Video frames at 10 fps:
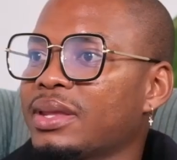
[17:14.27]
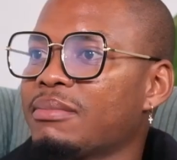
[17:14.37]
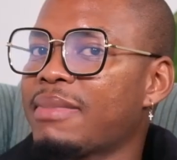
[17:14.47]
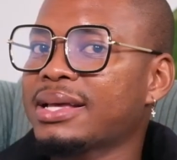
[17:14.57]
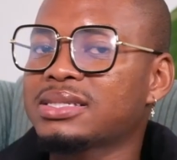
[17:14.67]

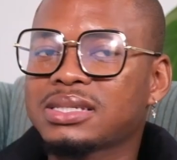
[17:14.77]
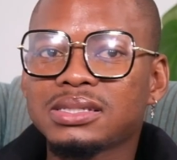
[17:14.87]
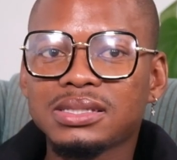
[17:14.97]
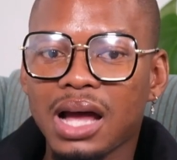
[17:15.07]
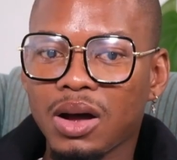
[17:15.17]
My
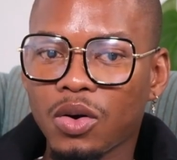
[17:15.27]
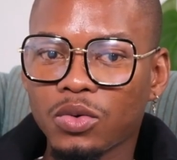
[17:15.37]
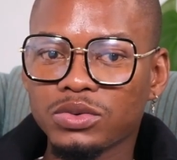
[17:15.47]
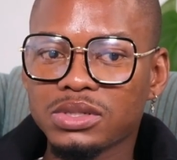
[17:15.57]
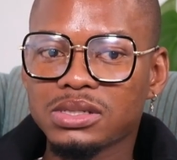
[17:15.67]
sister
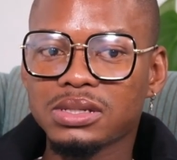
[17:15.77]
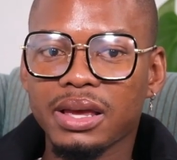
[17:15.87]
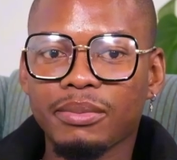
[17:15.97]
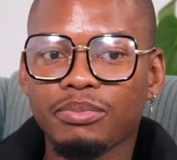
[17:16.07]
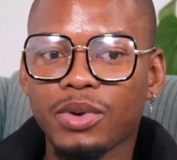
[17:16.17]
owns
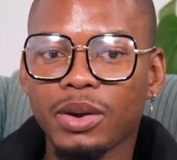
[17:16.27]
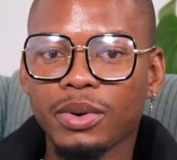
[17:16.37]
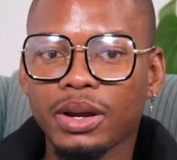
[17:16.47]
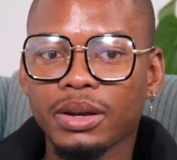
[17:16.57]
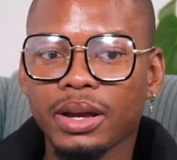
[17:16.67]
a
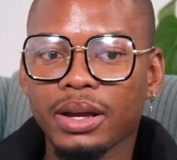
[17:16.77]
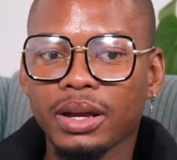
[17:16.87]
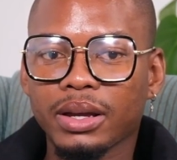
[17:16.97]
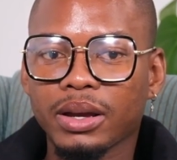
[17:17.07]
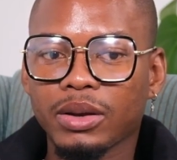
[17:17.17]

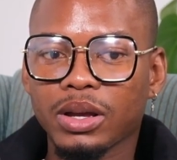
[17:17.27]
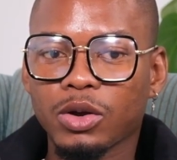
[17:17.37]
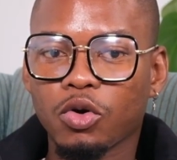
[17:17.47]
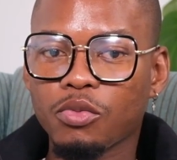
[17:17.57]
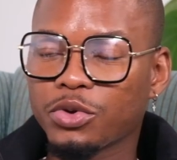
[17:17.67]

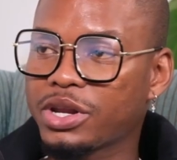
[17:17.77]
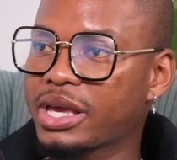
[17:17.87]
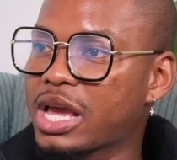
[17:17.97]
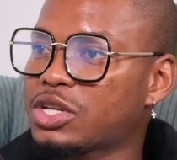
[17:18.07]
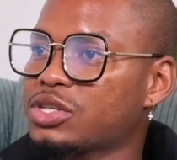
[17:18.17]

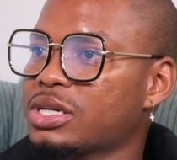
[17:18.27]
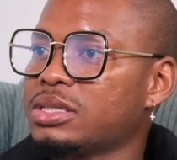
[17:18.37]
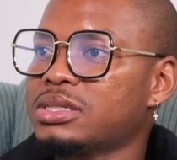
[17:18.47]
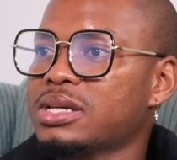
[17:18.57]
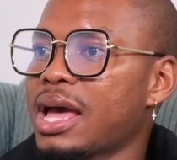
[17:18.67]

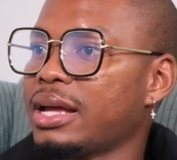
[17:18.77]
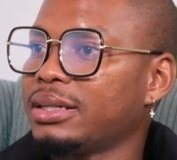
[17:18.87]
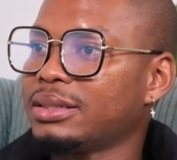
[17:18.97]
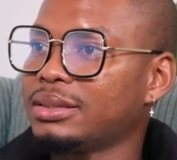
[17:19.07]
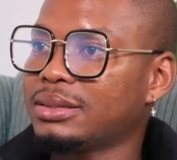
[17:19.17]
communications
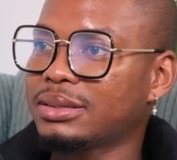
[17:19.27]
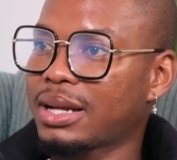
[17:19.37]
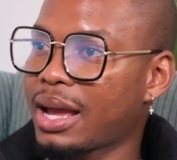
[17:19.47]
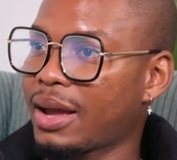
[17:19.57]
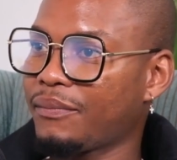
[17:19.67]
and
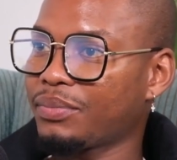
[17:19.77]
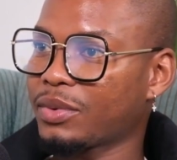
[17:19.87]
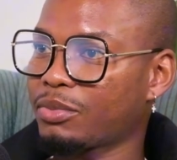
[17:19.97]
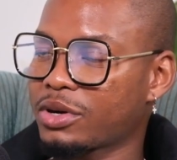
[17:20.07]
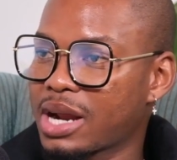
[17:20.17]

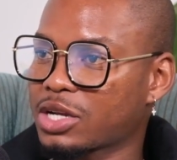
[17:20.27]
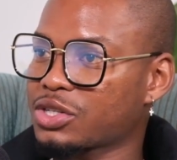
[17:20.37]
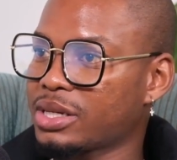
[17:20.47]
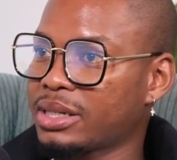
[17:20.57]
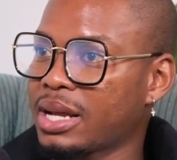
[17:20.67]

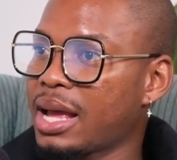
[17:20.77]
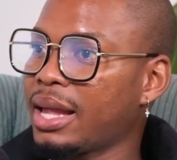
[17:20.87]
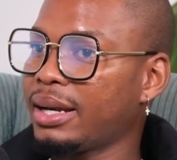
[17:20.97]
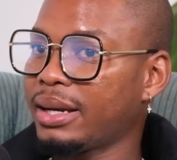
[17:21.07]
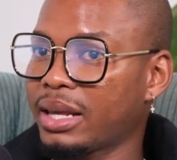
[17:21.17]
production
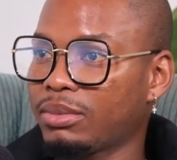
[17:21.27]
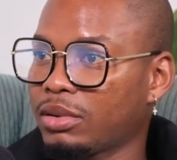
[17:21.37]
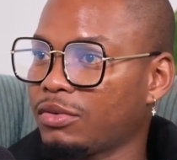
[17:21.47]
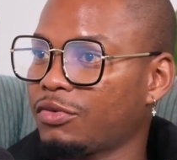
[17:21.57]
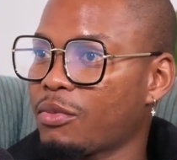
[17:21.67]

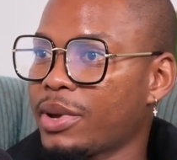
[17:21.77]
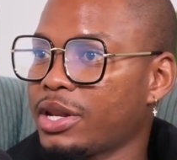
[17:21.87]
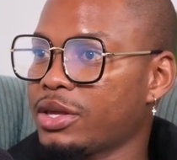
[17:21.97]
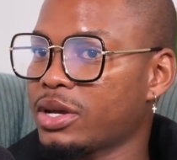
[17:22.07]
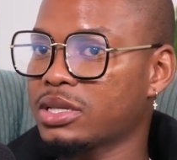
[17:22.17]
label for many
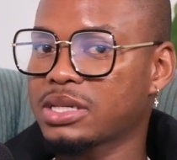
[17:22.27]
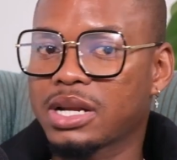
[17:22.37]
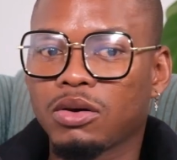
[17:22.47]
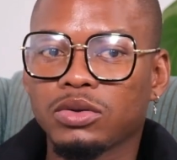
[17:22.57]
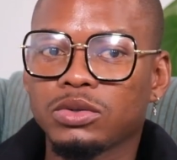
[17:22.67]
years, and
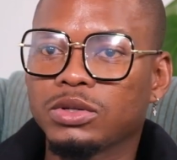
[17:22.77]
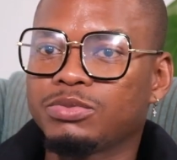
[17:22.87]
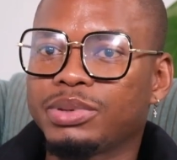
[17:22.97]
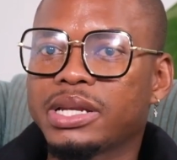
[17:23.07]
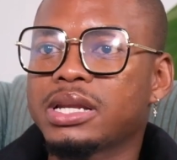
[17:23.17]
has
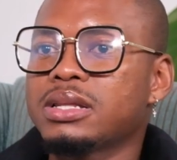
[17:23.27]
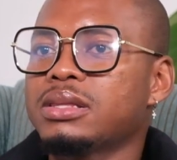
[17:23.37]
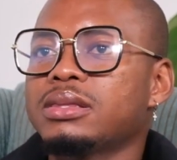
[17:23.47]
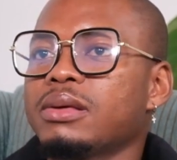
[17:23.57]
been in the